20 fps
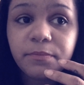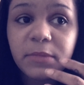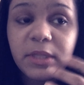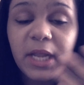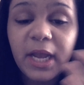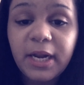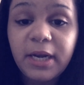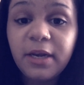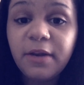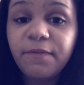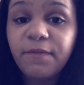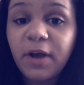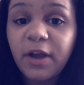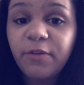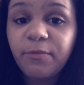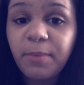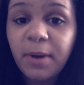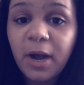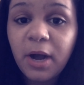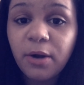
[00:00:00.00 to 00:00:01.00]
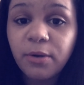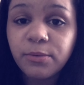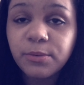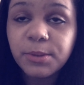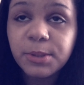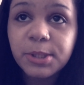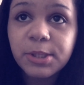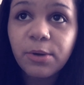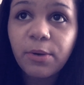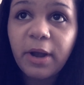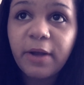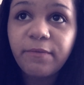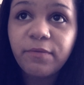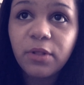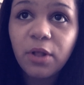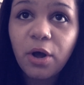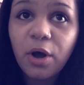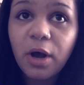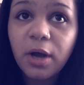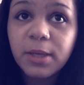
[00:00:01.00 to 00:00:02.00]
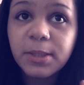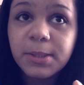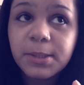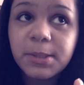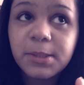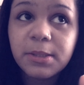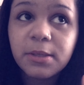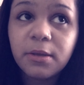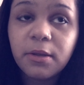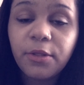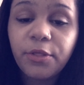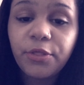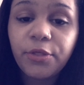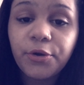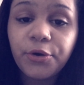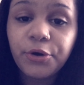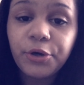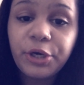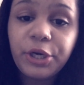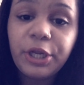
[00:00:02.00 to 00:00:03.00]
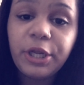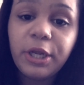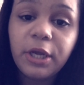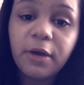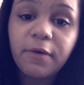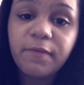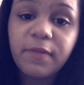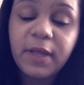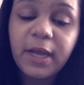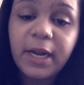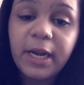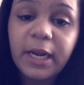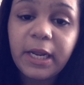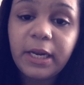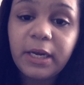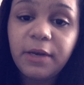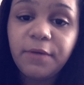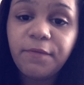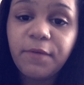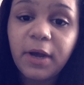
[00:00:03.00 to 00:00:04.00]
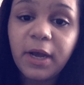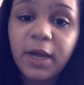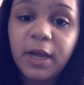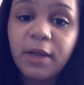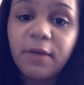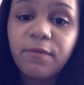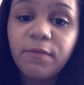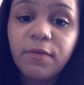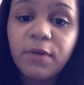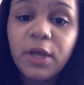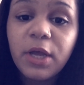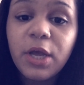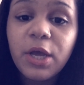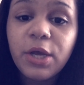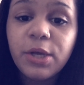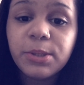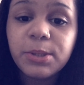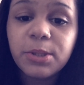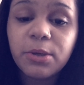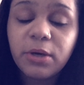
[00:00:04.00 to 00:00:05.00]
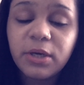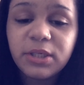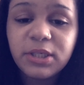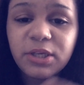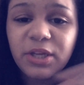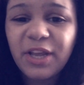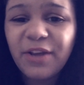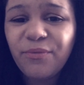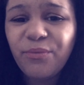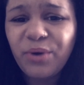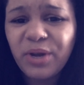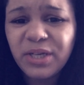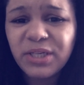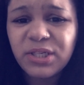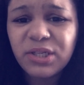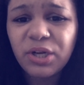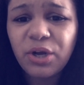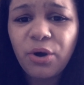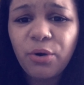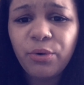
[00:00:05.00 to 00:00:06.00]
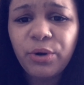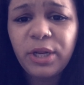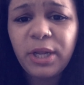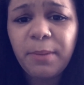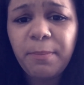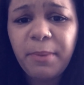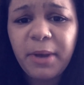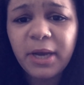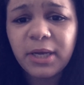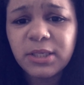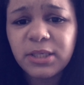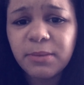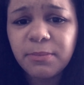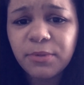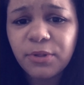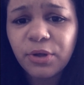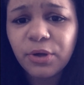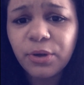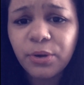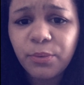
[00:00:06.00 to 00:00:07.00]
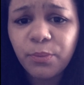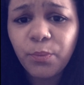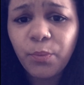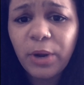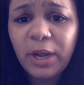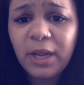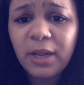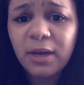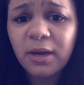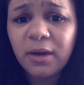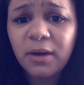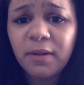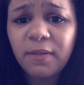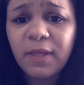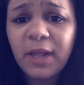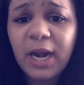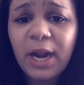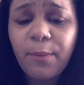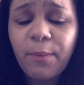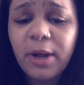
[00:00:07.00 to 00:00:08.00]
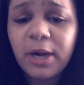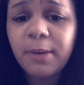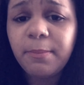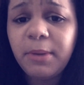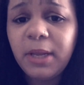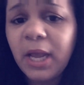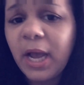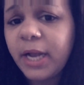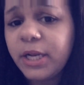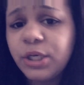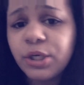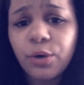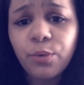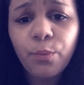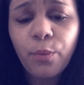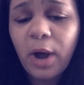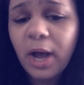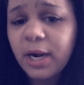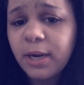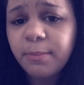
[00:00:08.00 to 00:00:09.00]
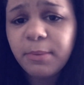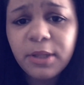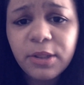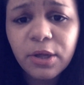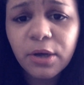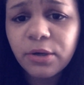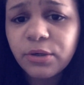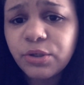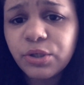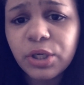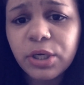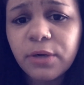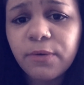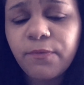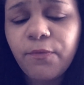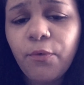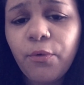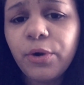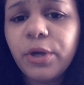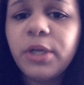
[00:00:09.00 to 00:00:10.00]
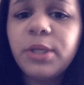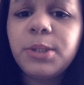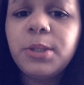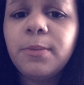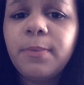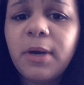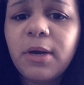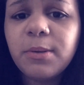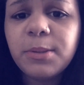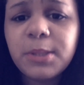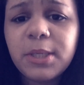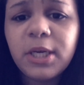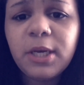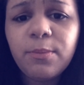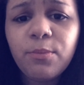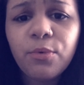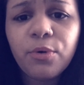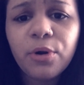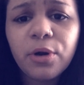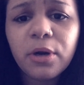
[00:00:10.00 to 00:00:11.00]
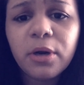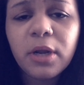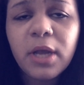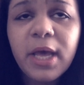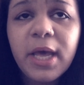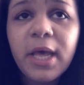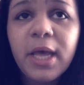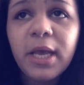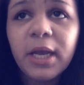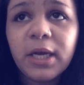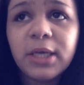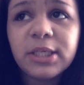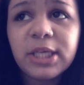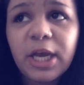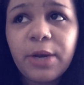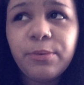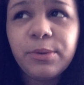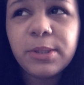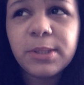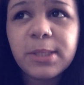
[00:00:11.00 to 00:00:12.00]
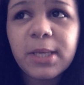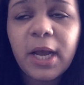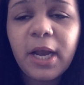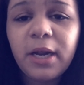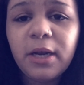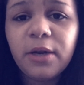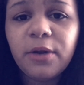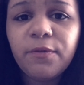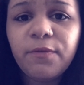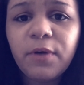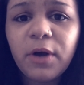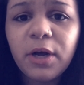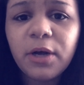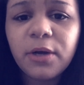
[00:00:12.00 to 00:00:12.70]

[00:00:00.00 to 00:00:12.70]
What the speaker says: 95 pounds, so I've lost 30 of that 95. So I still have ways to go to get back to the weight that I want to be. I don't want to be the 142 pounds anymore, because I was kind of